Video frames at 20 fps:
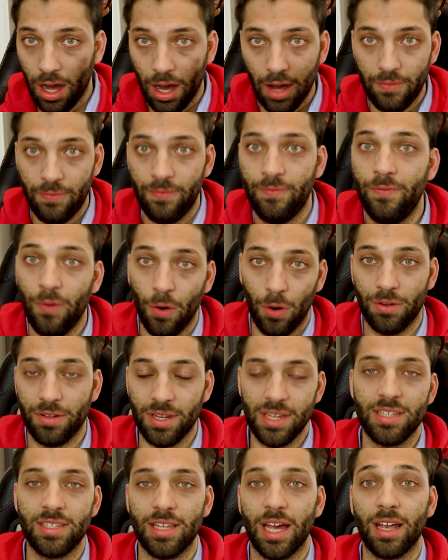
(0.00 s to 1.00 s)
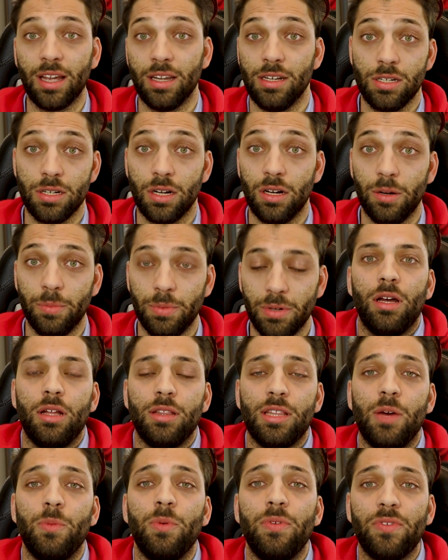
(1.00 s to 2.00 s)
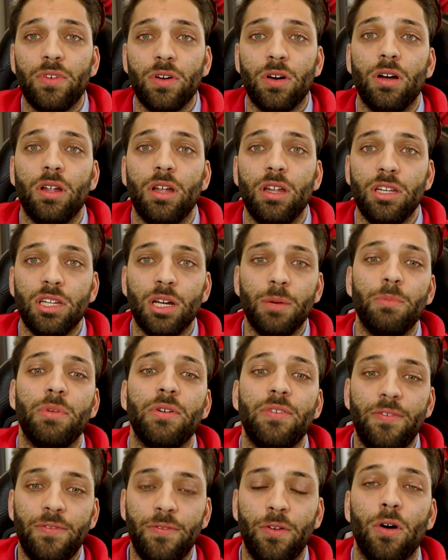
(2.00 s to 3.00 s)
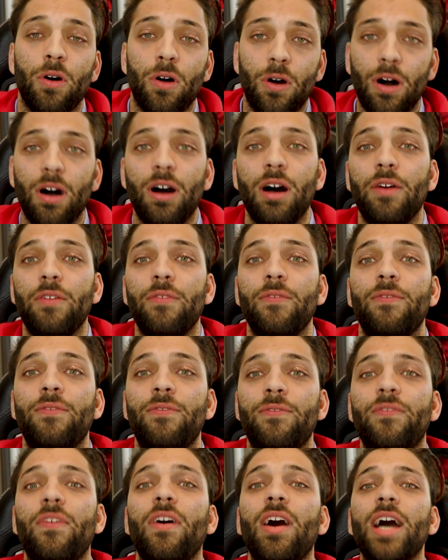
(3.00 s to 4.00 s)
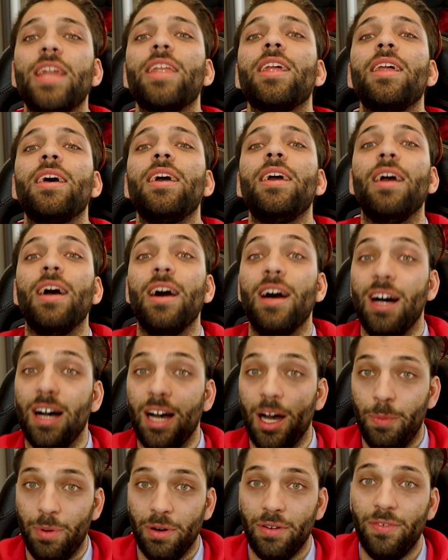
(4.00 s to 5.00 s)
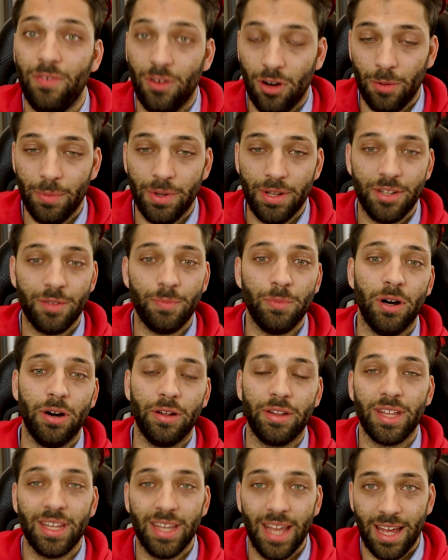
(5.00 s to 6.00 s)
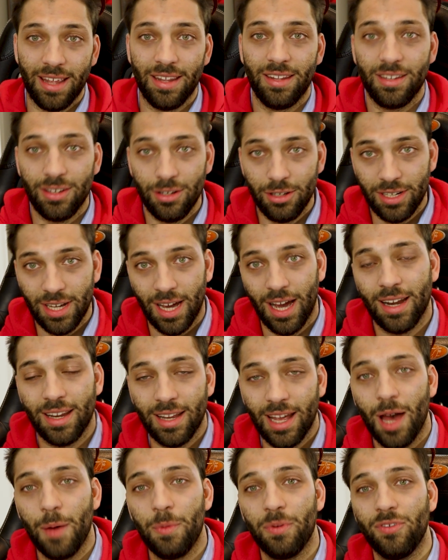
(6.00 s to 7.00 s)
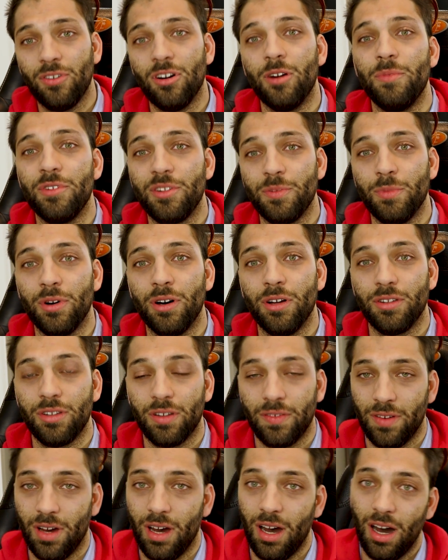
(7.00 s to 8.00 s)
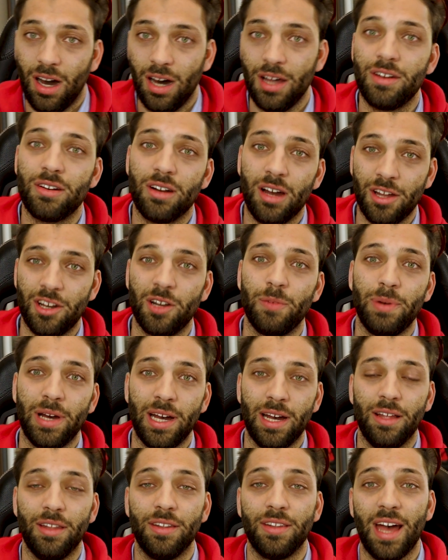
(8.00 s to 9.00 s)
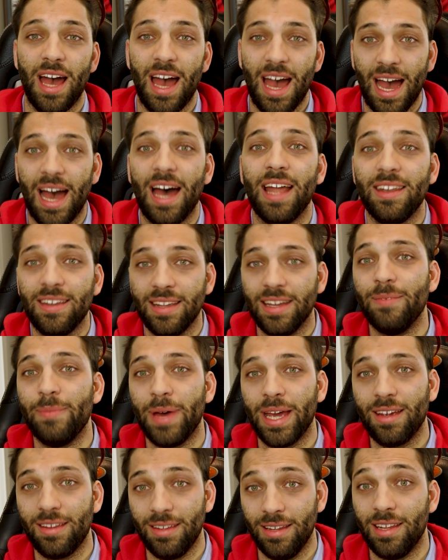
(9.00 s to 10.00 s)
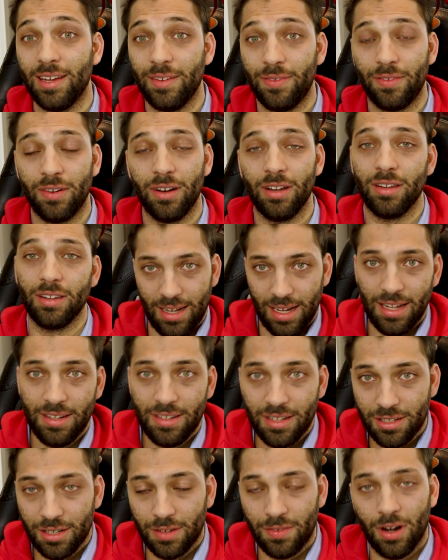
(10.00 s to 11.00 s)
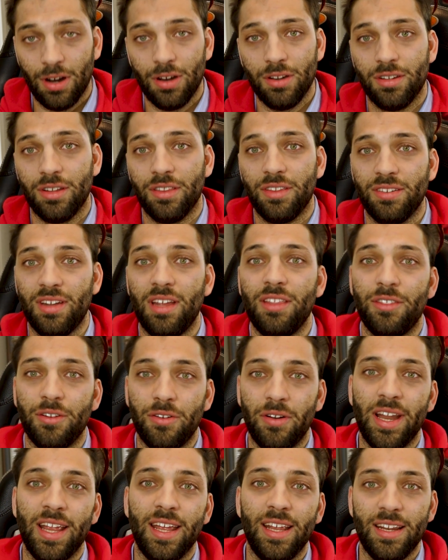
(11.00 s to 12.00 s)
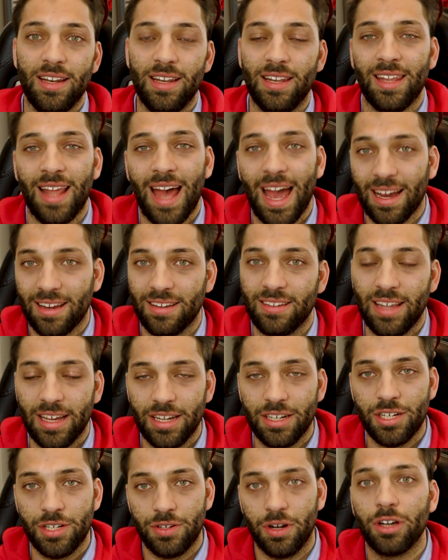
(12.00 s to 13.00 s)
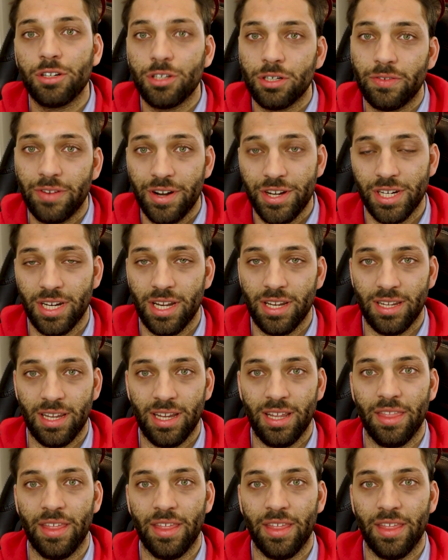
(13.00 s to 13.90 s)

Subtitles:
a 40-second job. Then we've got number 4, finally a performance mod. Yes, you can get a performance mod for under £100 and it makes a difference. As it's a roadster, the Z3 lacks that structural rigidity